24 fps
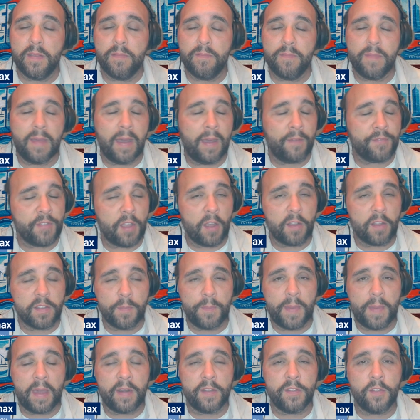I've talked
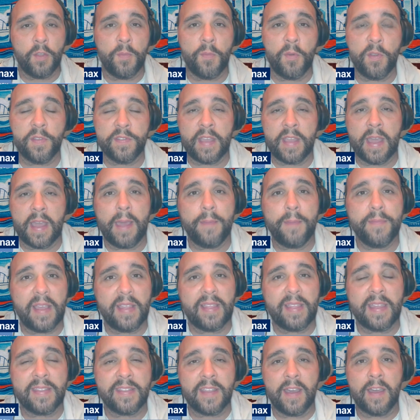about it numerous times. I
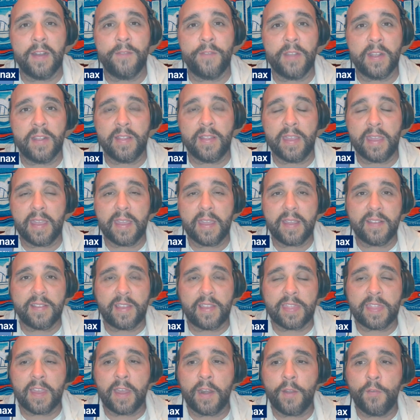like Donovan Clingan because I
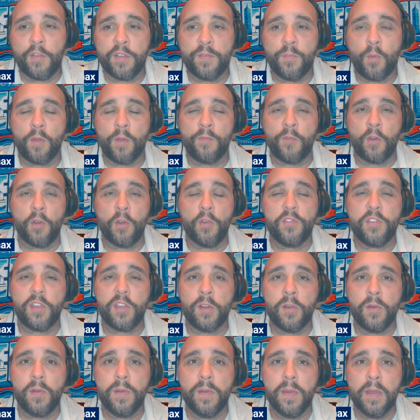thought he was more
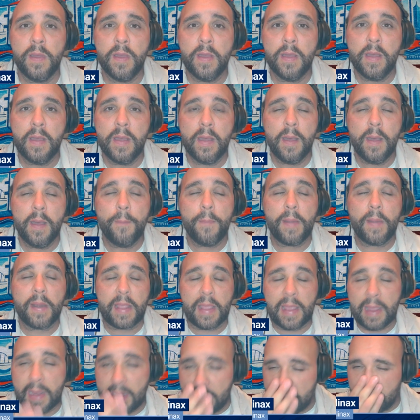versatile. But
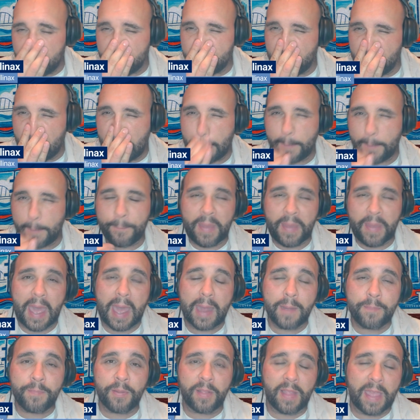Edey is not a
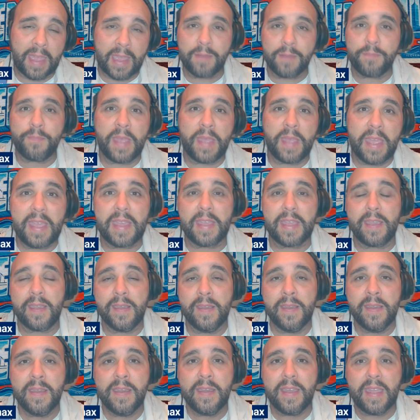bad plan B.
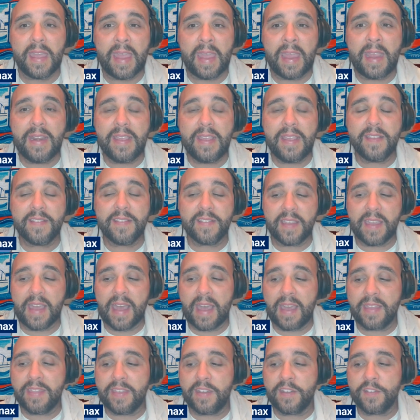Edey is a
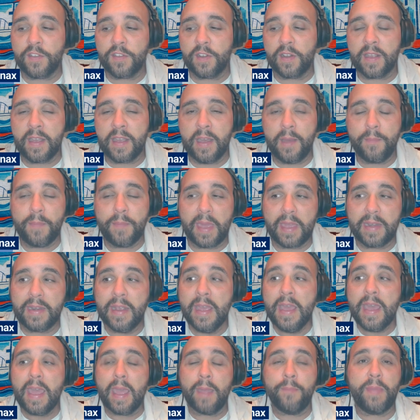guy that is going to come in
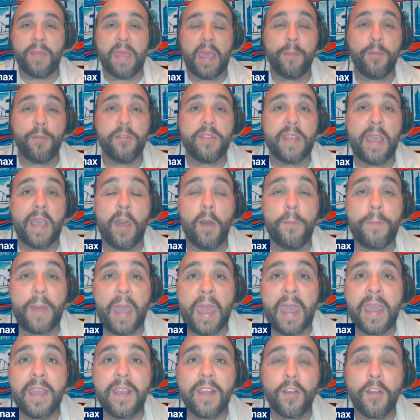and be able to help
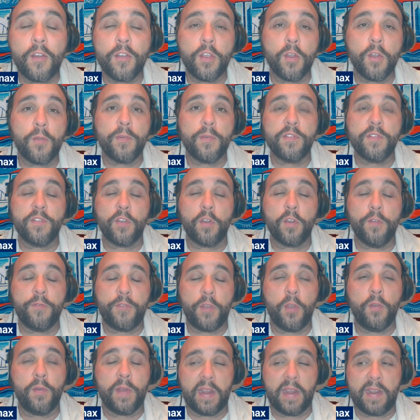anchor your reserve
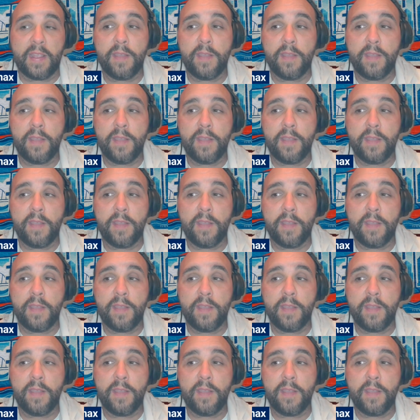unit.